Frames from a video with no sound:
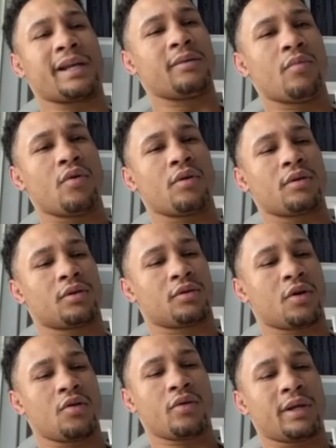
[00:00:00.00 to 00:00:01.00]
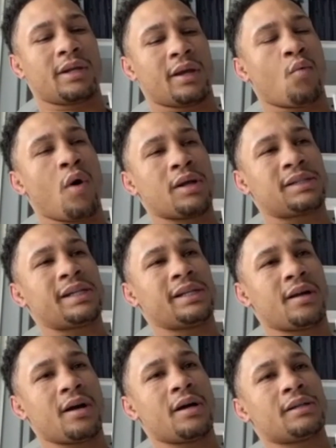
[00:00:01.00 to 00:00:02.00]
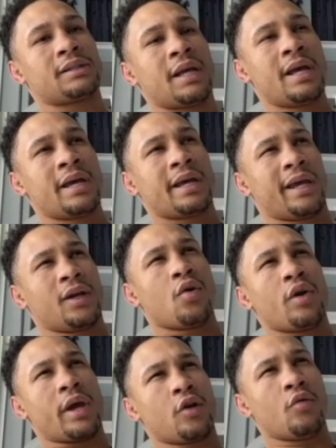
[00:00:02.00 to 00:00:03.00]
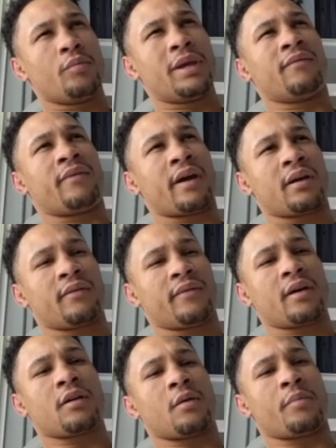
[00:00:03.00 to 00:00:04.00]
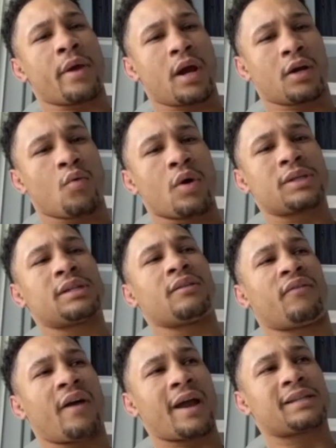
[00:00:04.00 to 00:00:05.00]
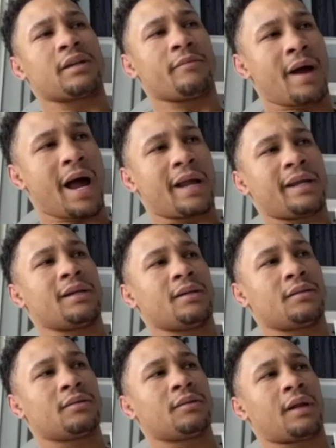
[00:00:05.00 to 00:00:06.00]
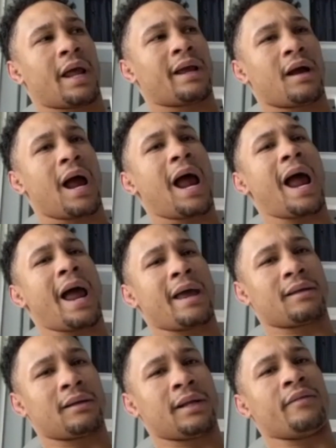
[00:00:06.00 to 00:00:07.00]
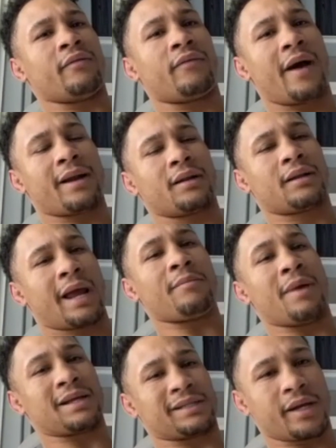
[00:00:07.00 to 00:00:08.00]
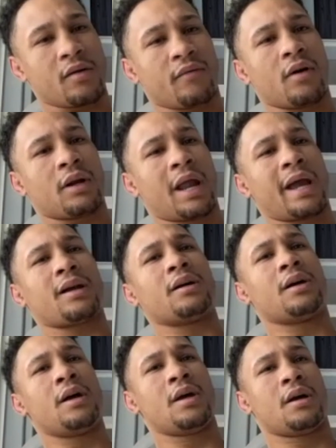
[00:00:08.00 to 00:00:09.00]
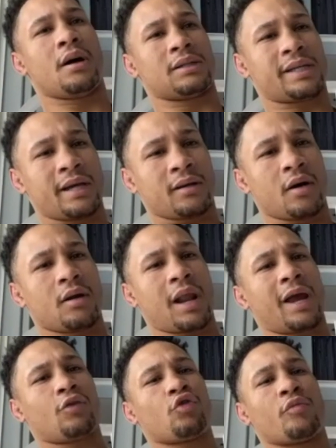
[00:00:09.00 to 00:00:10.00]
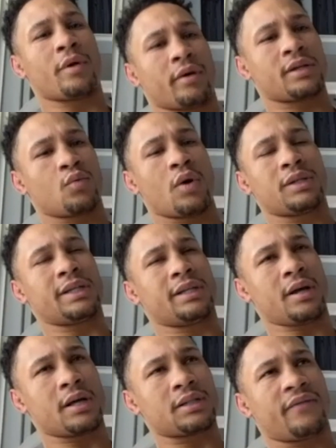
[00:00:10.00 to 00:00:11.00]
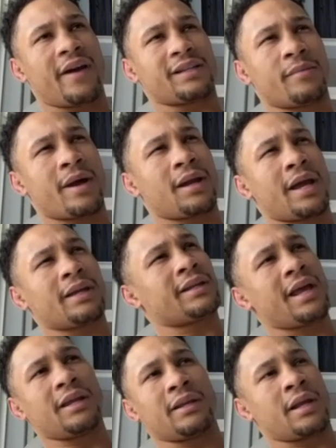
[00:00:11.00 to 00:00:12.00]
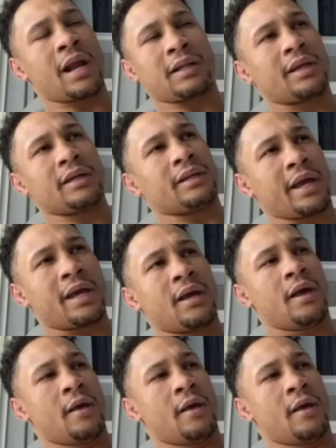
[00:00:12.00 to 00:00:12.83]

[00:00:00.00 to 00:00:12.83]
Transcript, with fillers: anymore, you know. And and once he does, it'll it'll be very very apparent once he fights somebody like a high-level fighter, like myself, or like a, a Taylor, or like a Ramirez. Once he does fight somebody like that, then I think that,